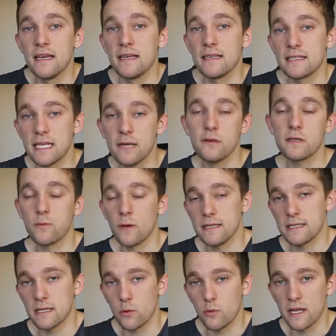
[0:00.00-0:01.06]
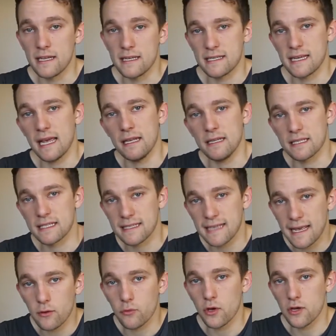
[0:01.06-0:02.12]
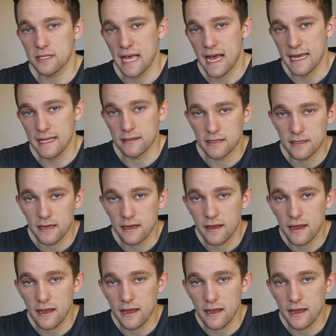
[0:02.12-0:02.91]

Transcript: see which ones are the winners and scale those ads